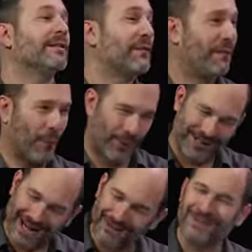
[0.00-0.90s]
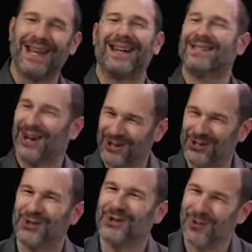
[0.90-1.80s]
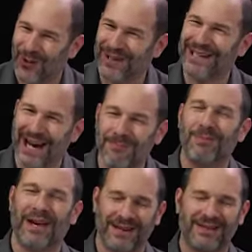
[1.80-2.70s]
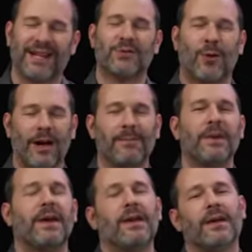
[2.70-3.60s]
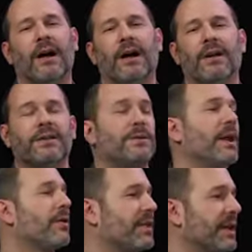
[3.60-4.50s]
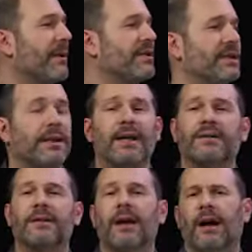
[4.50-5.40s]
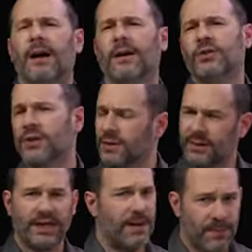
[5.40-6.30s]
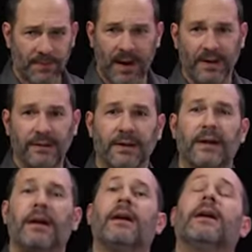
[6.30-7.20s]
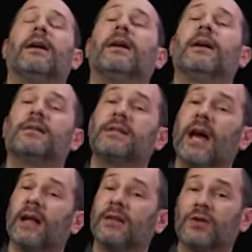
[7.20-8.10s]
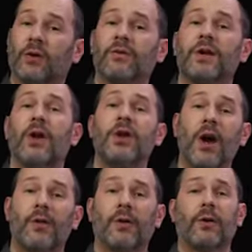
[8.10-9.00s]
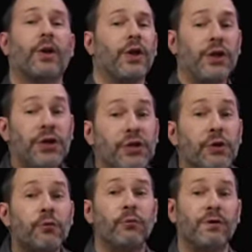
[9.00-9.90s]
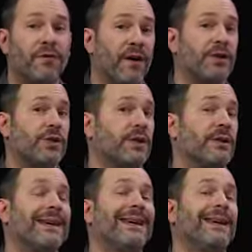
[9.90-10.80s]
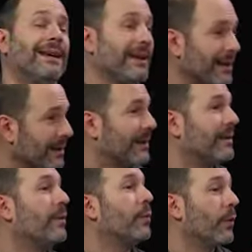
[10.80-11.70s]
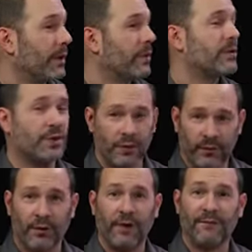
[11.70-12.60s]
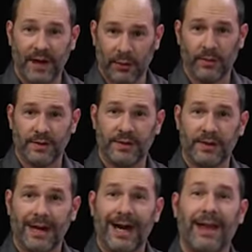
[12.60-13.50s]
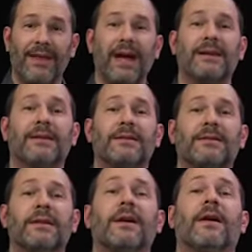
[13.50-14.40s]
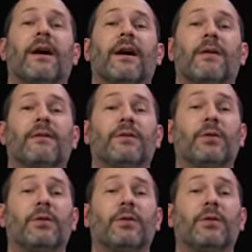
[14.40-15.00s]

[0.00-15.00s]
Is 4 times that. It's 128 bits. That's right. The other thing about DNS, just to keep in mind, is that it serves another huge function in Windows Server environments, and that is to